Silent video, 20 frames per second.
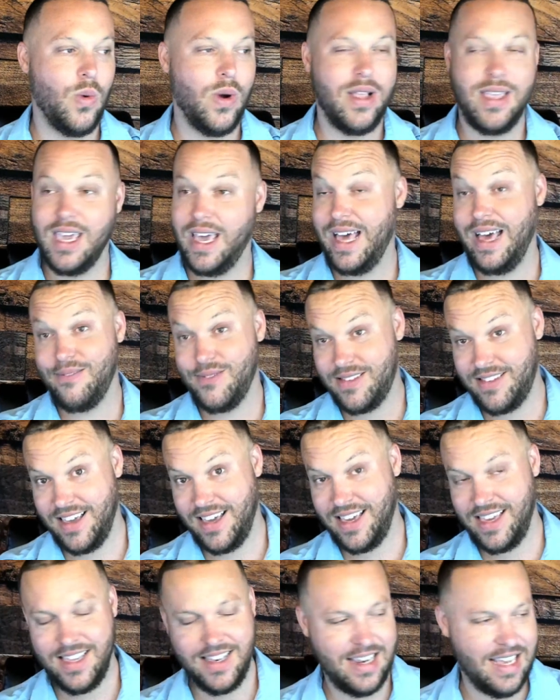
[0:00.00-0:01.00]
have a
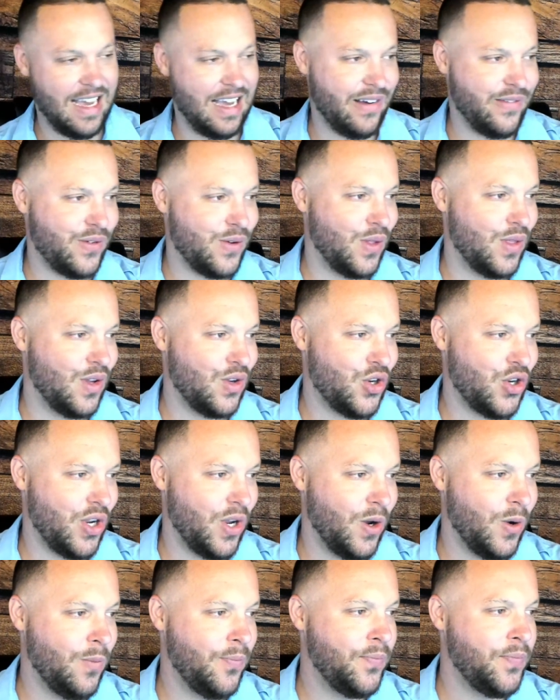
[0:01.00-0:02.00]
second after the
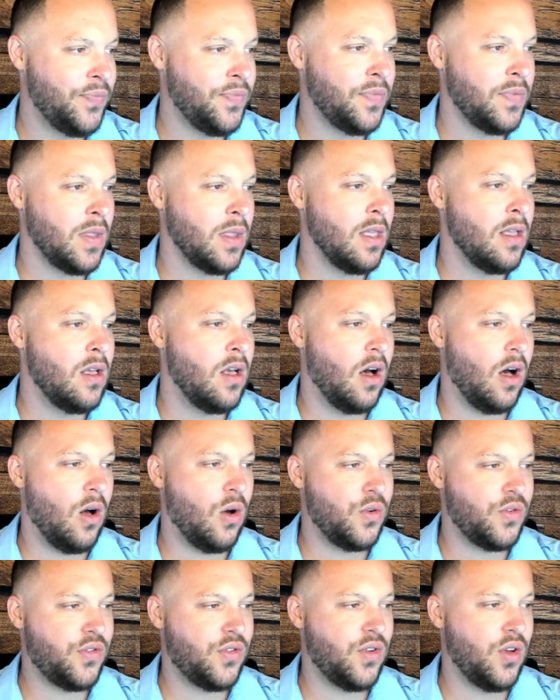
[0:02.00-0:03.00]
show.
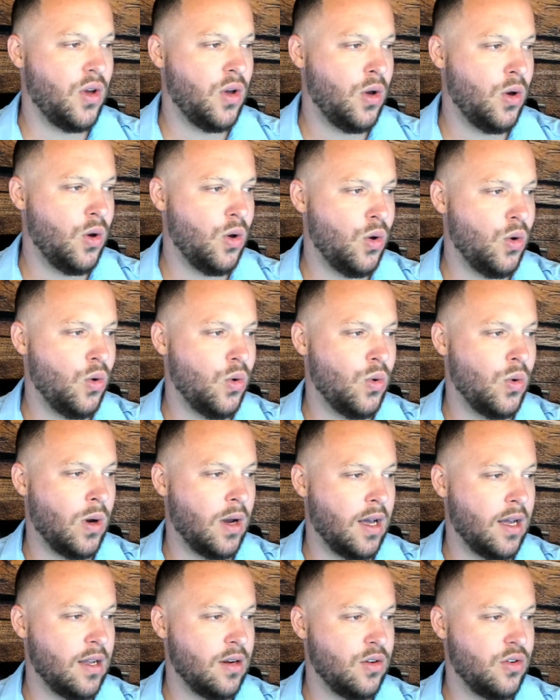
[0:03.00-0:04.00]
Also,
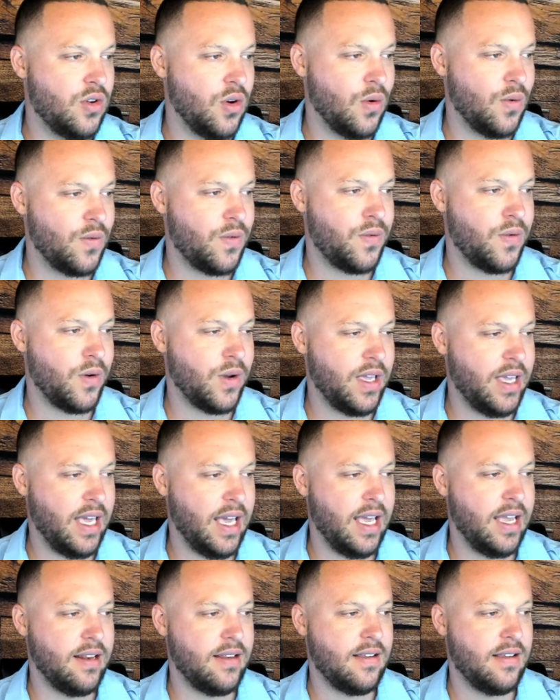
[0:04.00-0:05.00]
don't
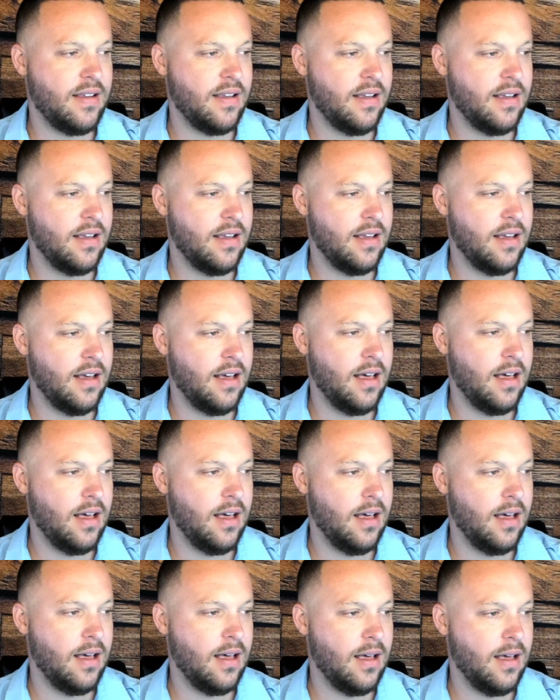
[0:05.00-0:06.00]
forget.
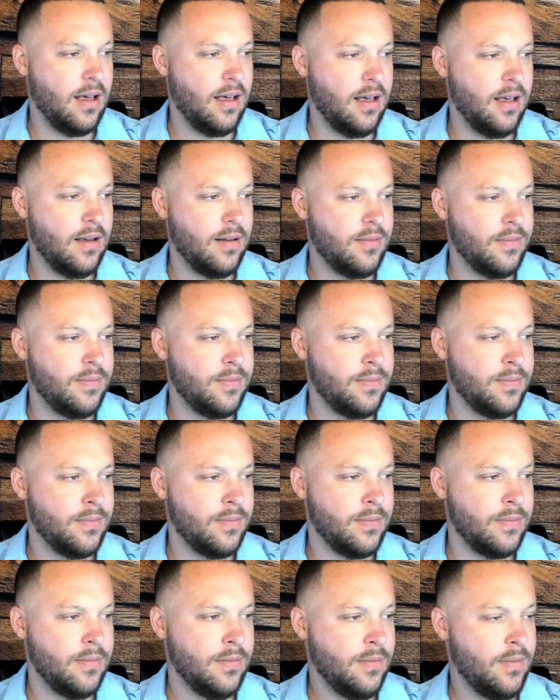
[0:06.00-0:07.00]
Uh,
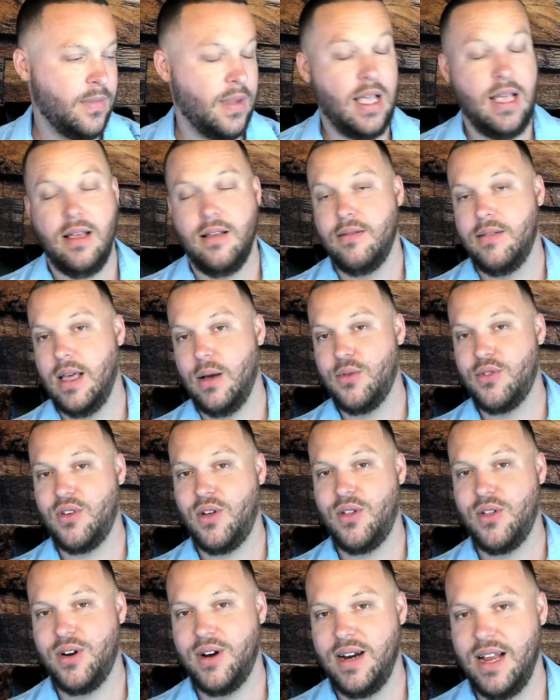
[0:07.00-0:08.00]
eh, that was all
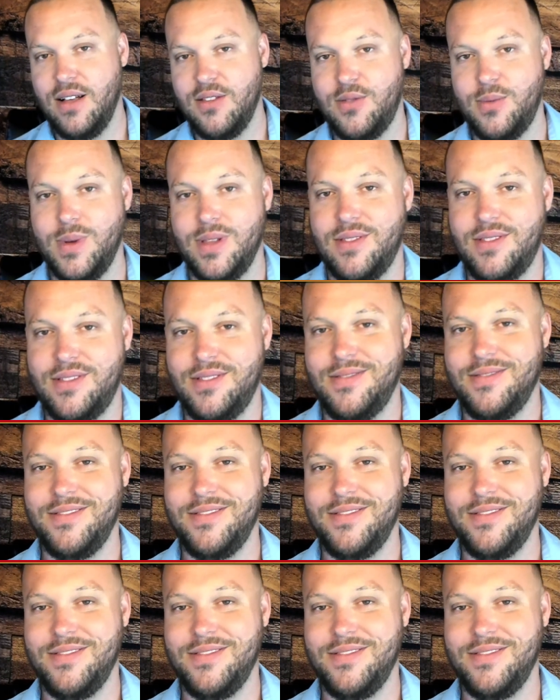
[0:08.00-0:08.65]
our announcements.